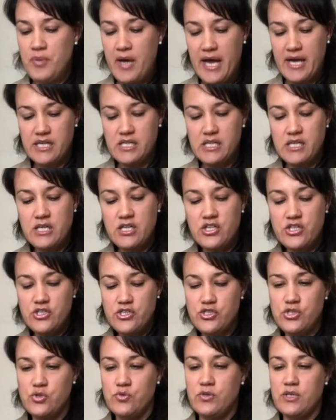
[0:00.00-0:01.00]
packing her
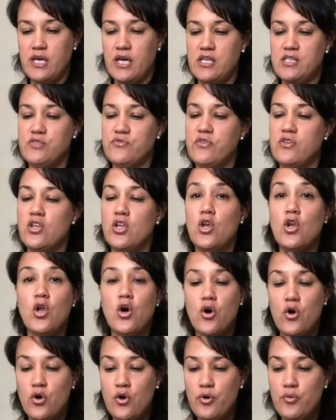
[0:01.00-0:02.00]
suitcase for the
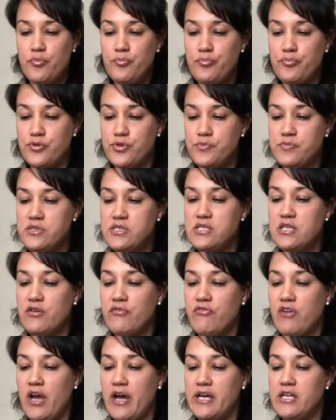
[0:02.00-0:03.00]
long
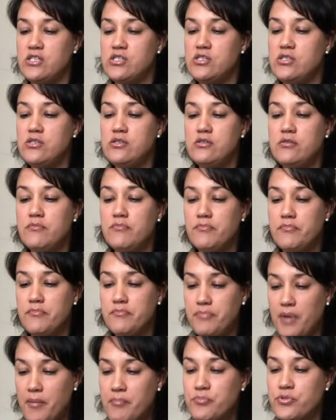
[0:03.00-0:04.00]
broomstick flight to
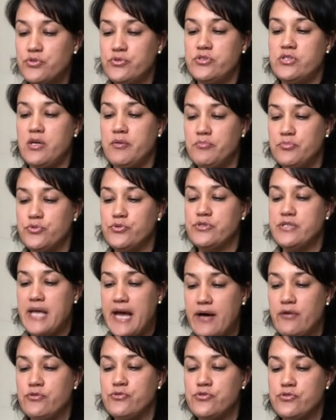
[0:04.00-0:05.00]
Bumble Dumble's
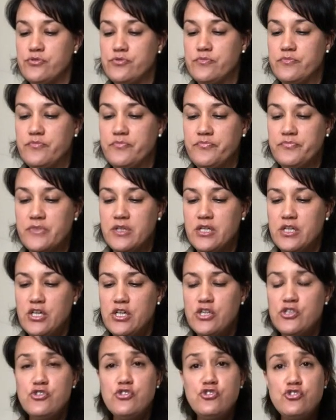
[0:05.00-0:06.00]
house.
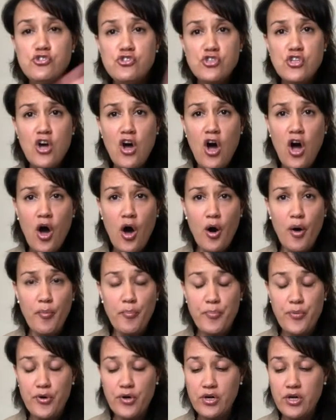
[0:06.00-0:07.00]

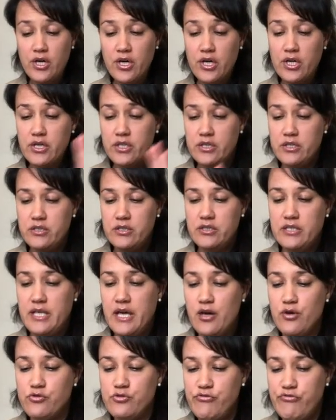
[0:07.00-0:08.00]
Stop!
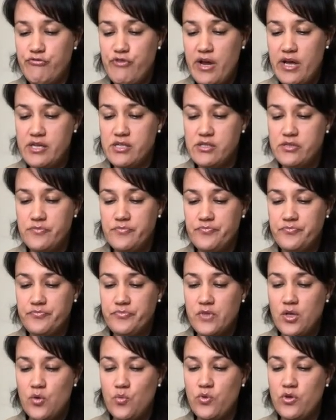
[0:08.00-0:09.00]
yelled Fred.
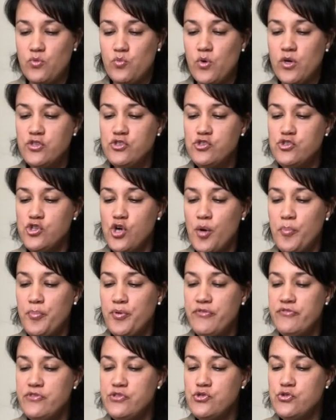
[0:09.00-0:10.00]
With one chop
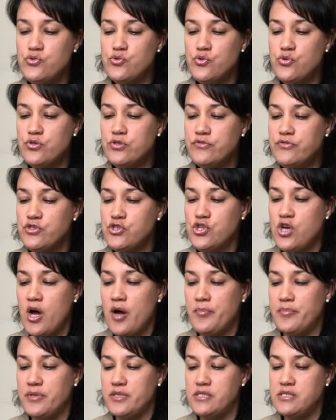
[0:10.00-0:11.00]
of the sword of
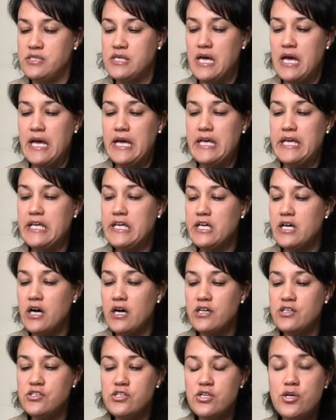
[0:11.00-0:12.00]
sharpness, he
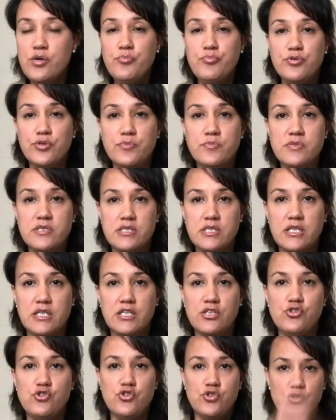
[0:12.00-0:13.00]
cut her broomstick
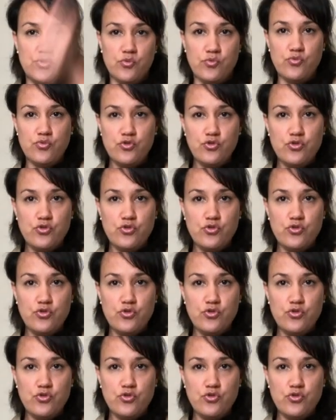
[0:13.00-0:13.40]
in two.